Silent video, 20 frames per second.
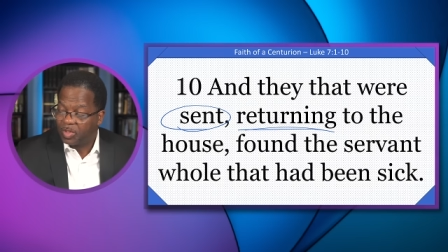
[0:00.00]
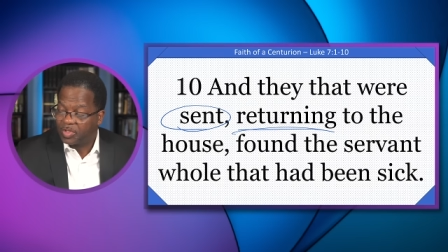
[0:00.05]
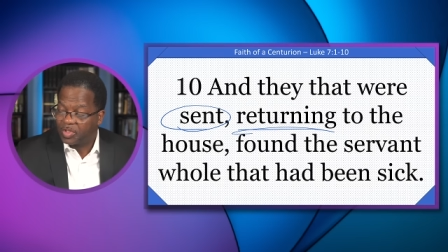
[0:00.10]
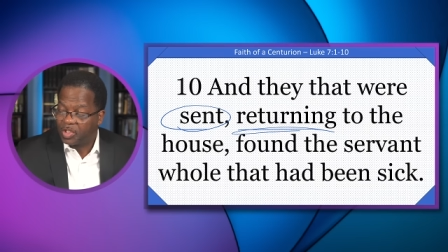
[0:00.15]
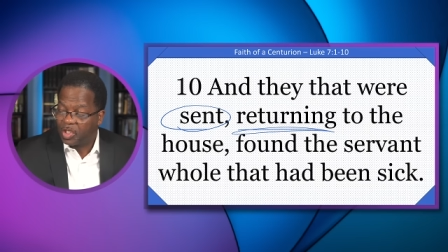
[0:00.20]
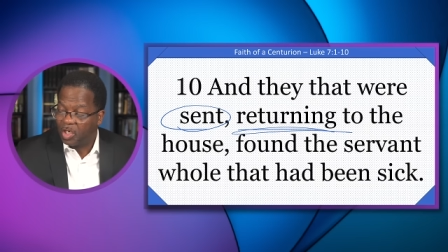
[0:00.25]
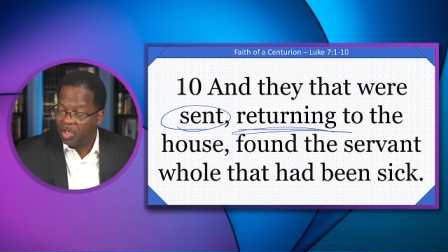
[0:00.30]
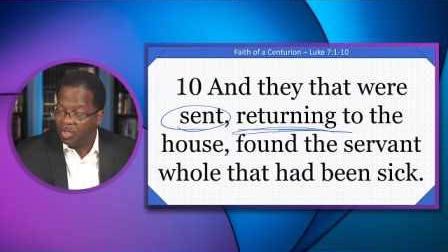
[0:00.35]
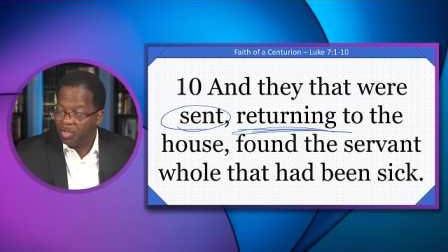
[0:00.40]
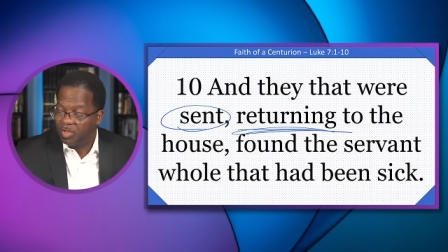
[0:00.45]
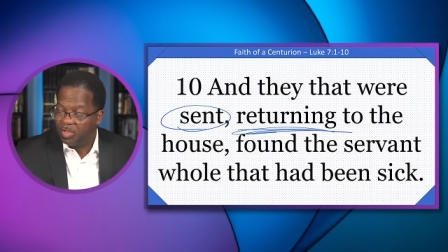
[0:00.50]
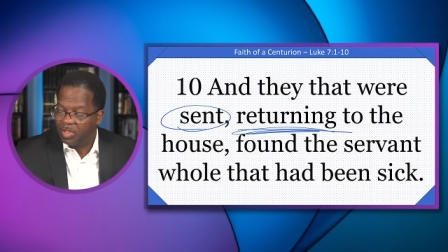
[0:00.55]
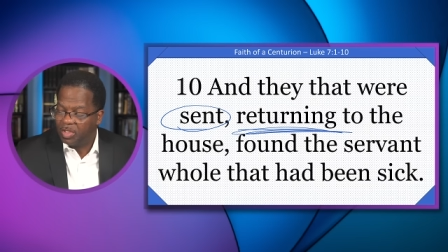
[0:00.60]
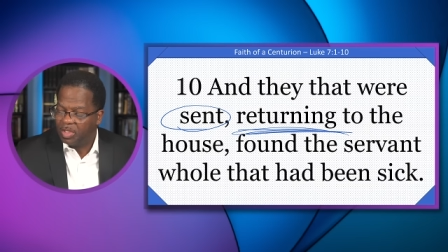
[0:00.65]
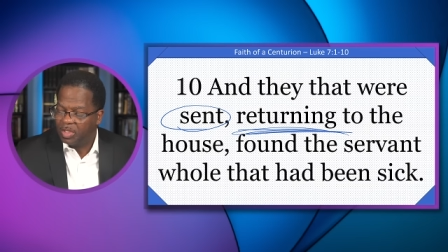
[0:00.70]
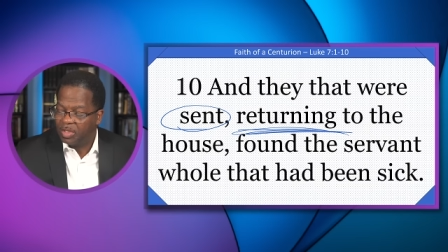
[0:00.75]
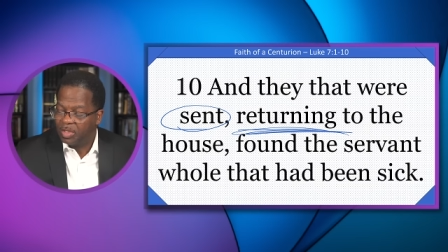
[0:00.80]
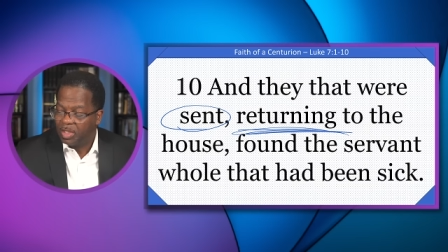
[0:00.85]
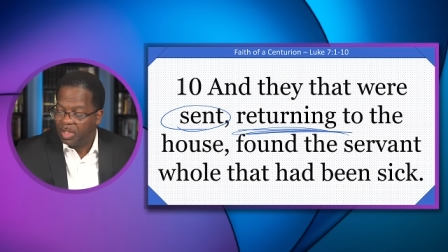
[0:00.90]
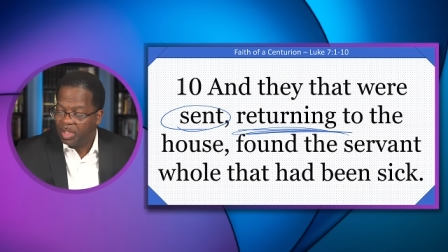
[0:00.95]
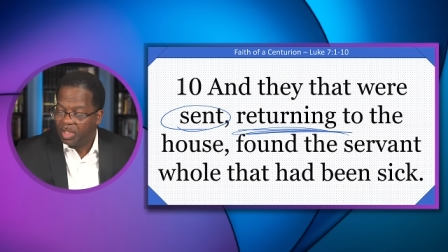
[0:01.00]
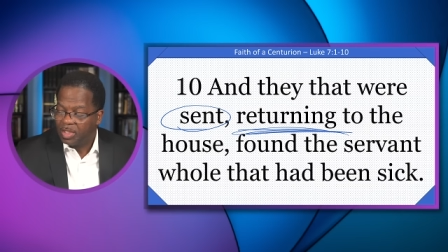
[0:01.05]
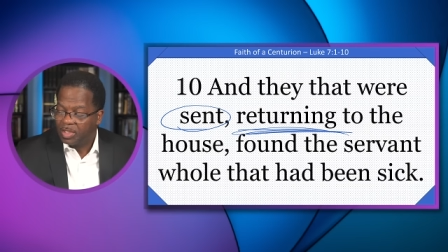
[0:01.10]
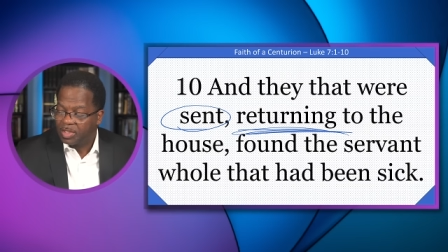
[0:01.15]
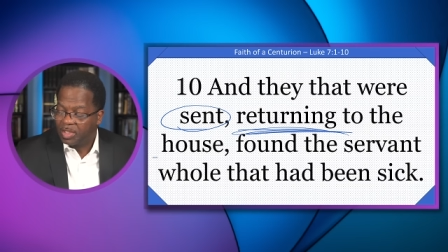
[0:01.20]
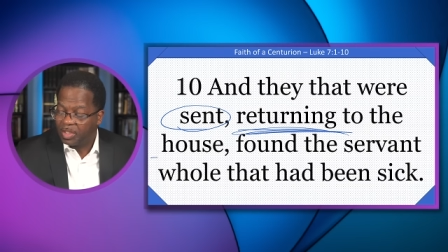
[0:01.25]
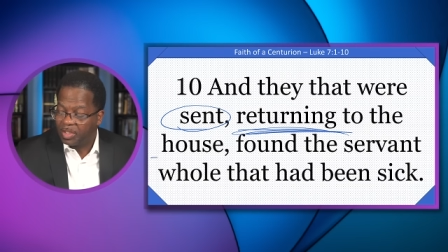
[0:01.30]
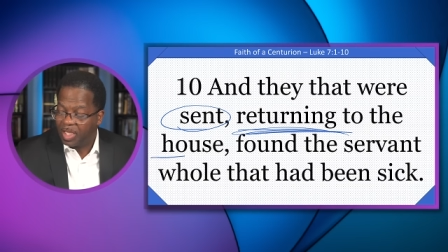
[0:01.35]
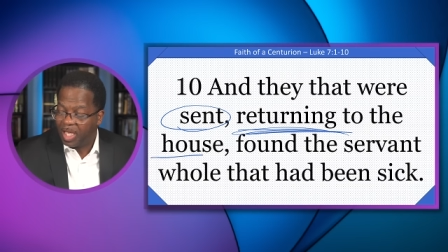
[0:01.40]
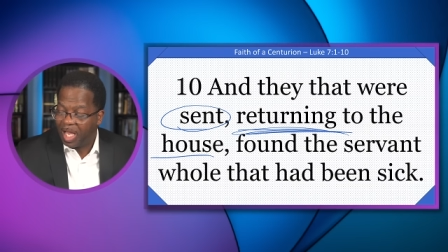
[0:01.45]
returning
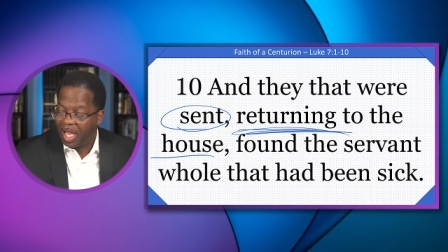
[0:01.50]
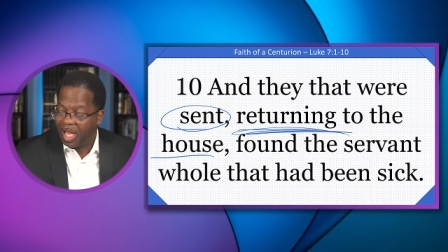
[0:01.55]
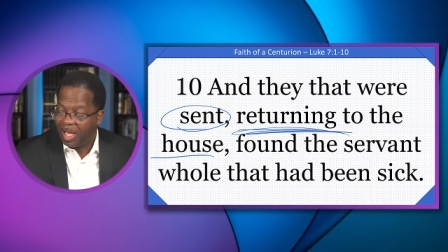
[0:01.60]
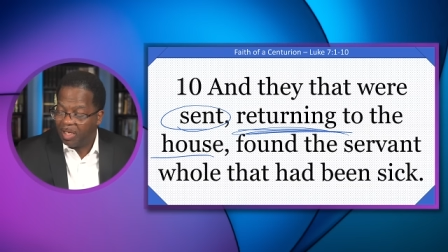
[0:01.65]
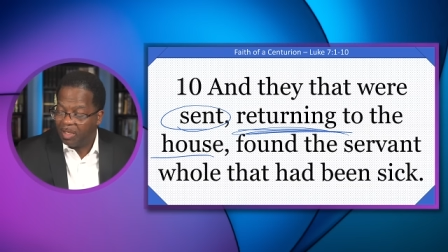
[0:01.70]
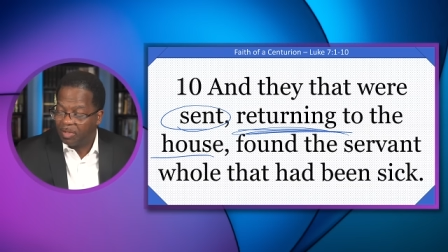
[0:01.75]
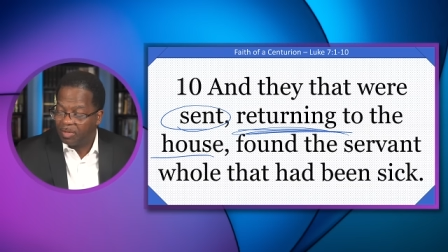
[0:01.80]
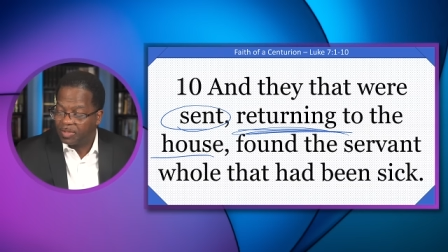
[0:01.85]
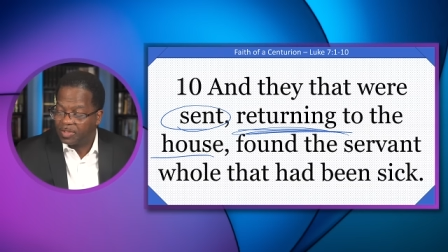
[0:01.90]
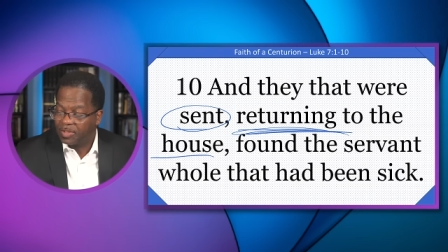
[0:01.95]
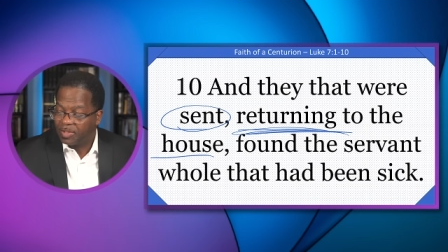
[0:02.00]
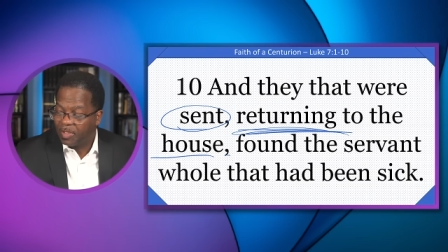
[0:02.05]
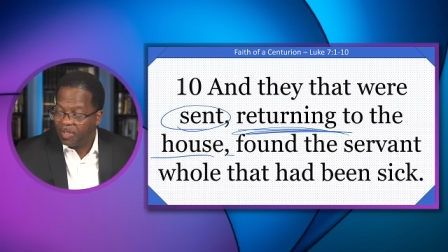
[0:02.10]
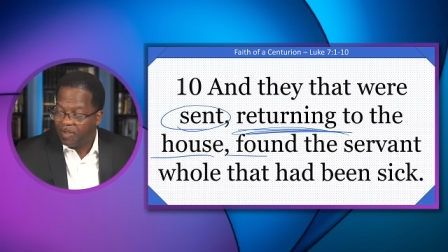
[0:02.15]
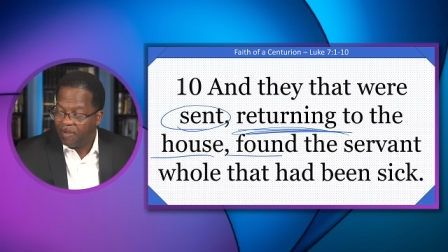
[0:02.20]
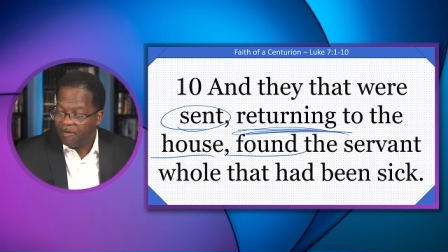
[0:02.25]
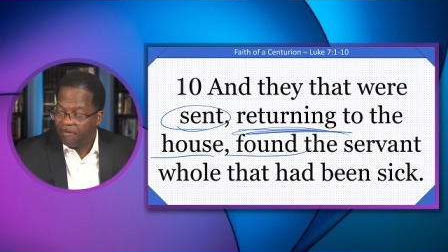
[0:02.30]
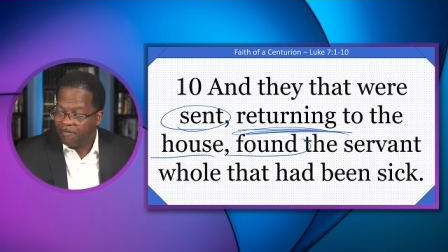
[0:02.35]
to the house,